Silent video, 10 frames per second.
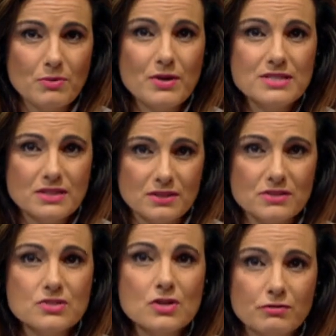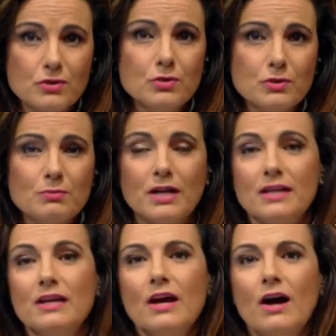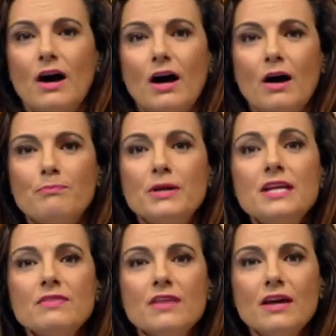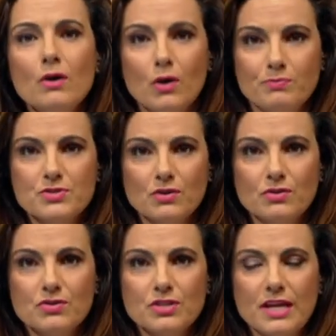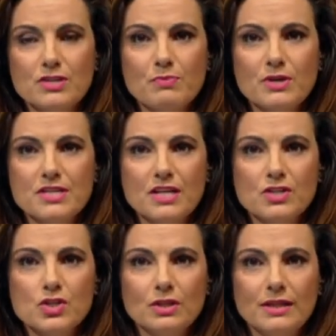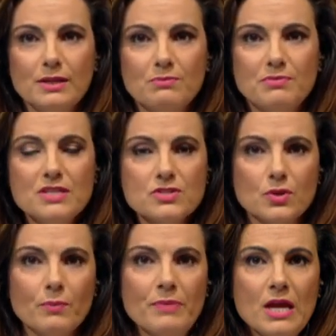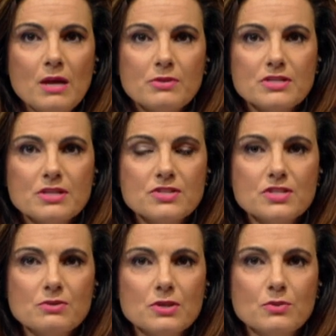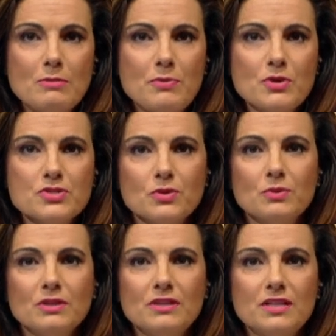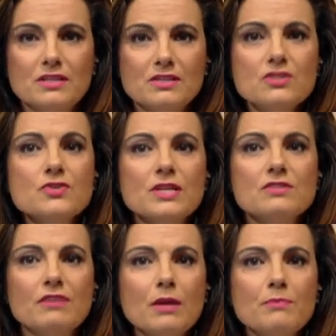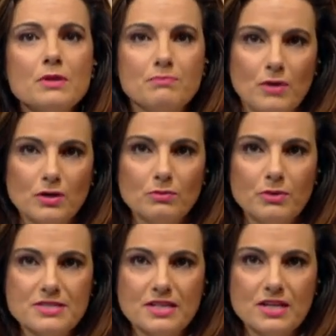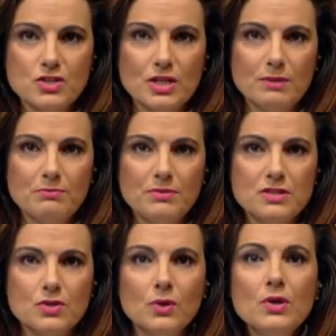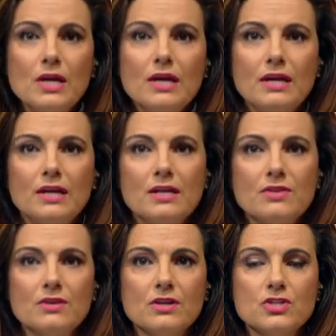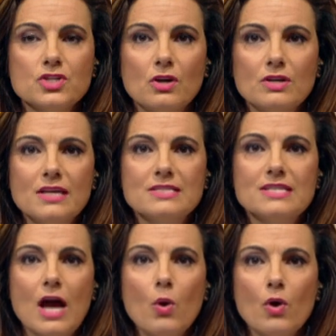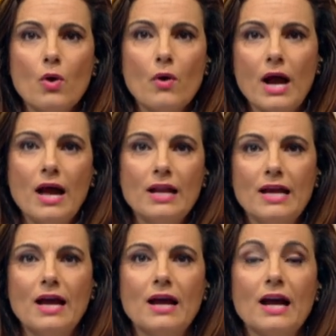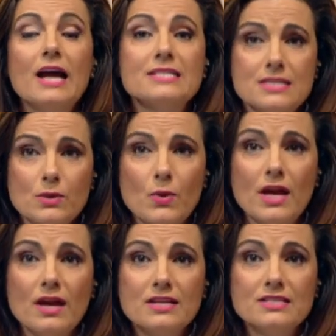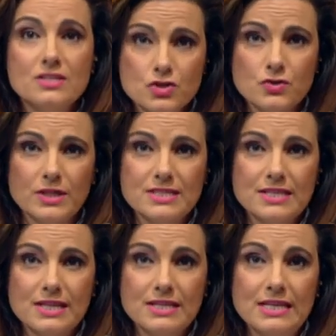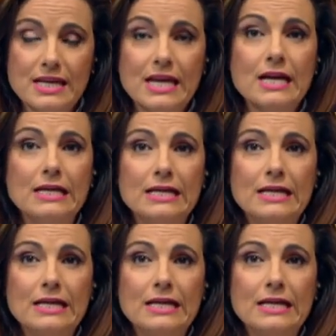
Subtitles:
residents of Kuruman are pinning their hopes on today's presidential imbizo. President Cyril Ramaphosa will lead a district development model presidential imbizo in the John Taolo Gaetziwe district. Nerea